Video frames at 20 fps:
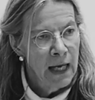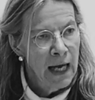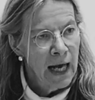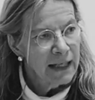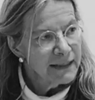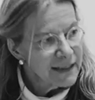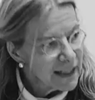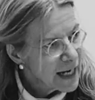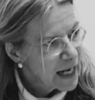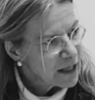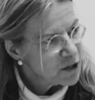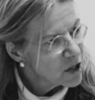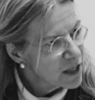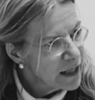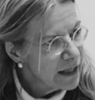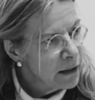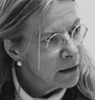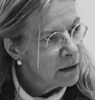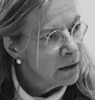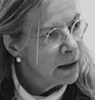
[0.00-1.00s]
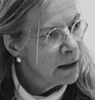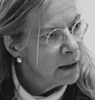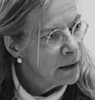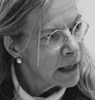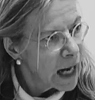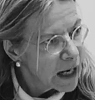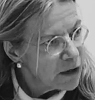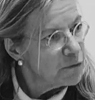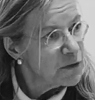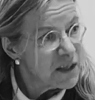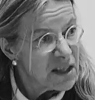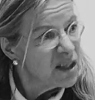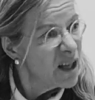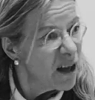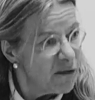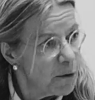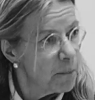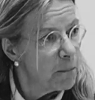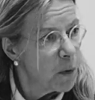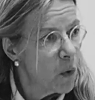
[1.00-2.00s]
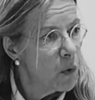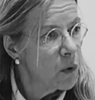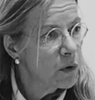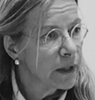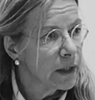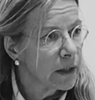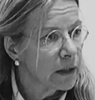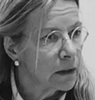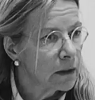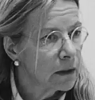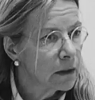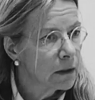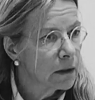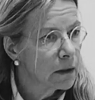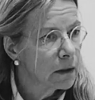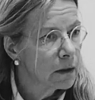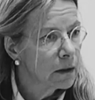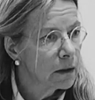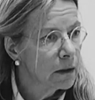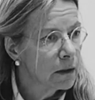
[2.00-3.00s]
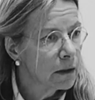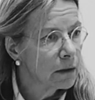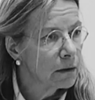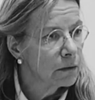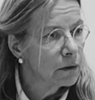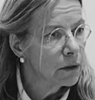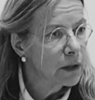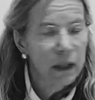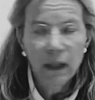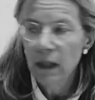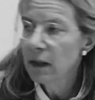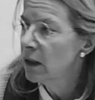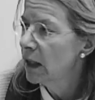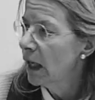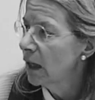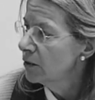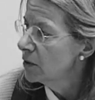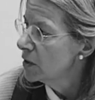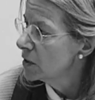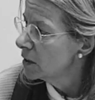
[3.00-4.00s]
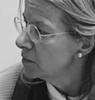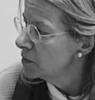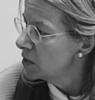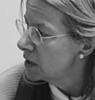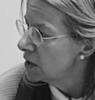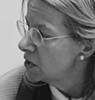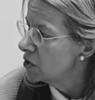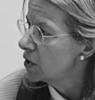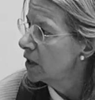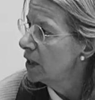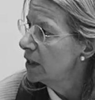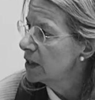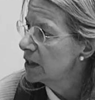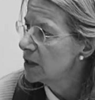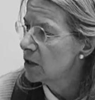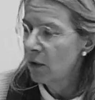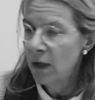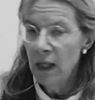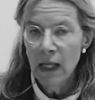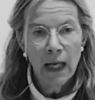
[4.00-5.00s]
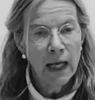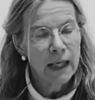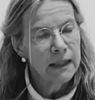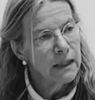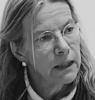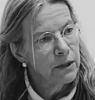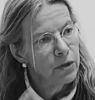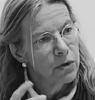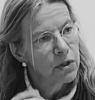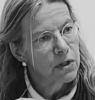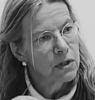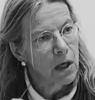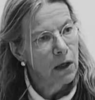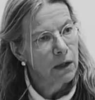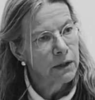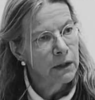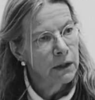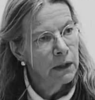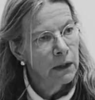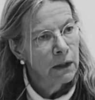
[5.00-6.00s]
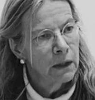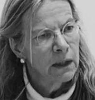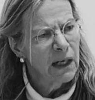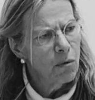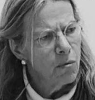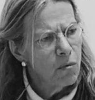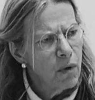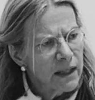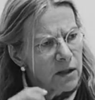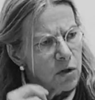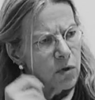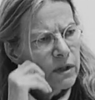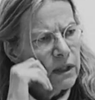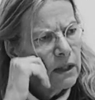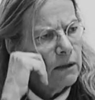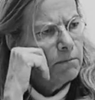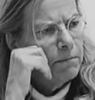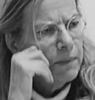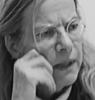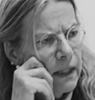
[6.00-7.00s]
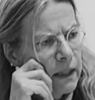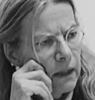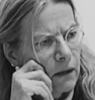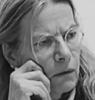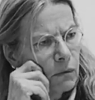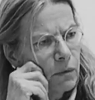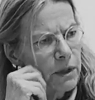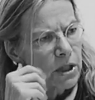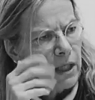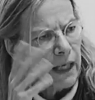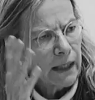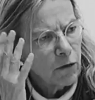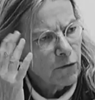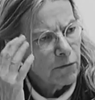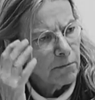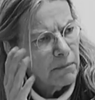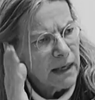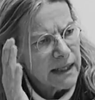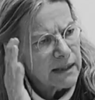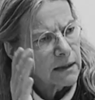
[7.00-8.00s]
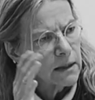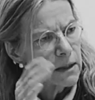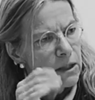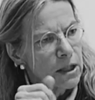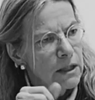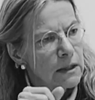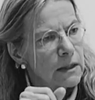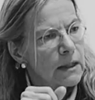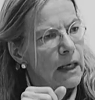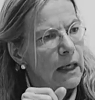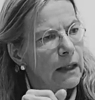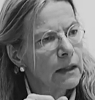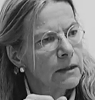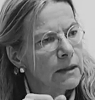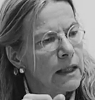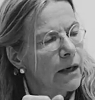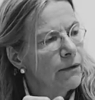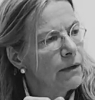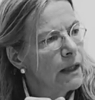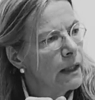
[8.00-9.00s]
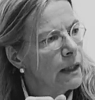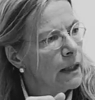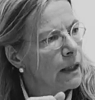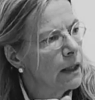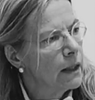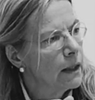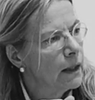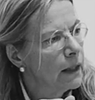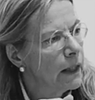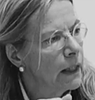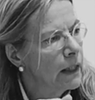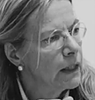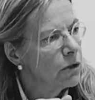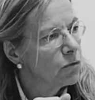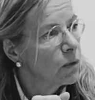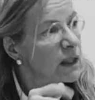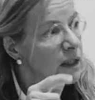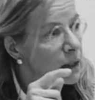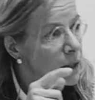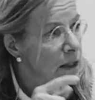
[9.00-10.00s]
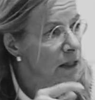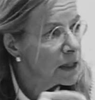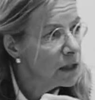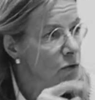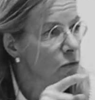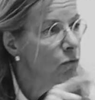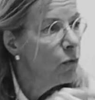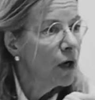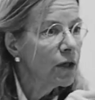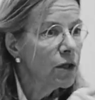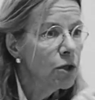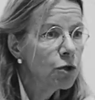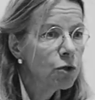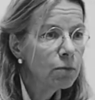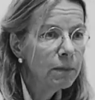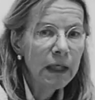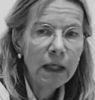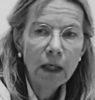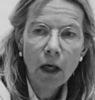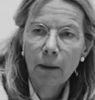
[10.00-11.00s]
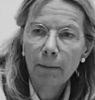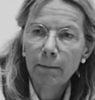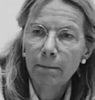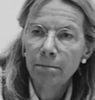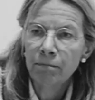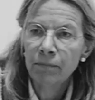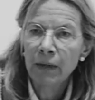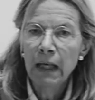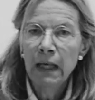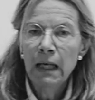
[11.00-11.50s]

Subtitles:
And then actually, life is never boring. You can encounter something strange and so on, and then you start, now what could it be? Which kind of message is there in it? What does it want to become?